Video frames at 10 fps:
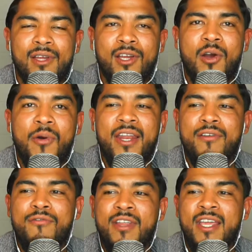Go ahead
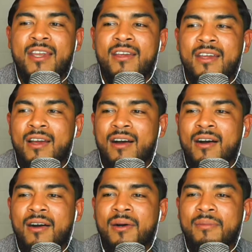and read
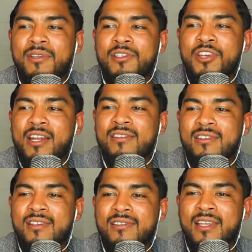
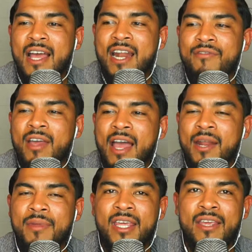Genesis, the Adam
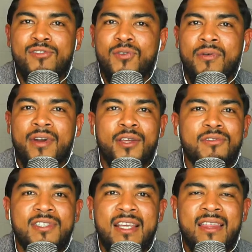and Eve story, and you'll
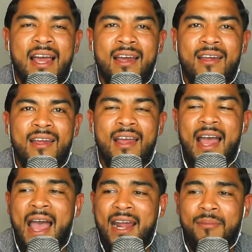see that
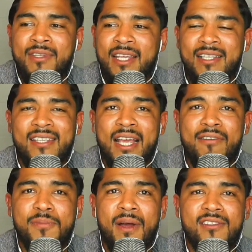Adam didn't take
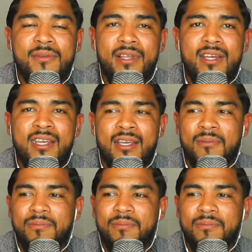responsibility.